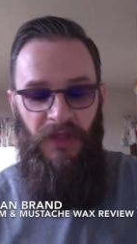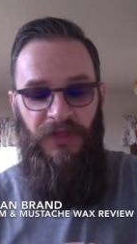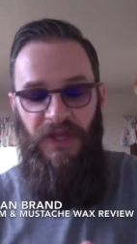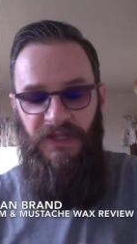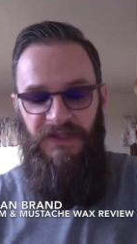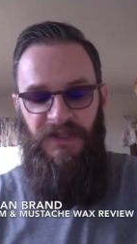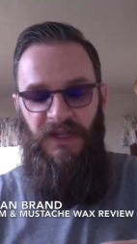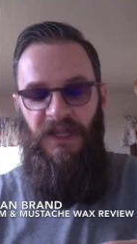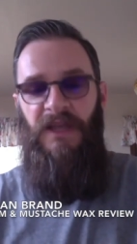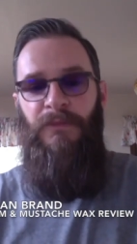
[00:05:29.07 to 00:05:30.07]
This
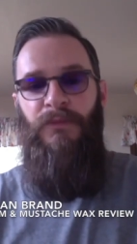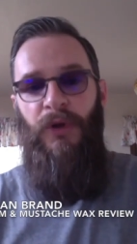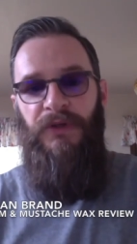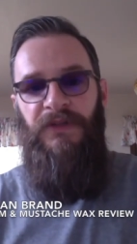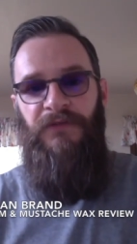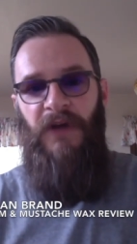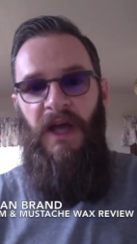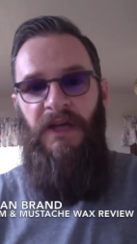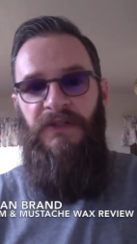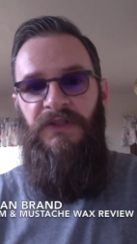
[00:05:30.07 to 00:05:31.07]

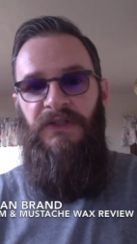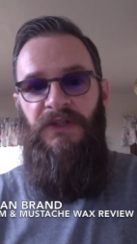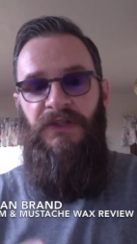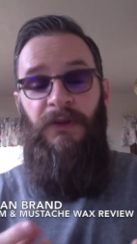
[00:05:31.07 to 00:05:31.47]
emulsifies